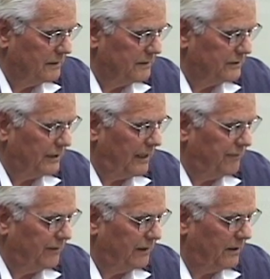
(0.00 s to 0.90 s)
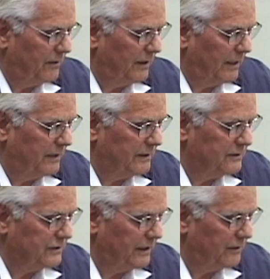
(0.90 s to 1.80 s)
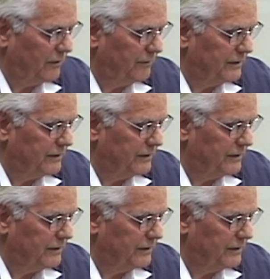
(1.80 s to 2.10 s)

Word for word: The sapphire at the center of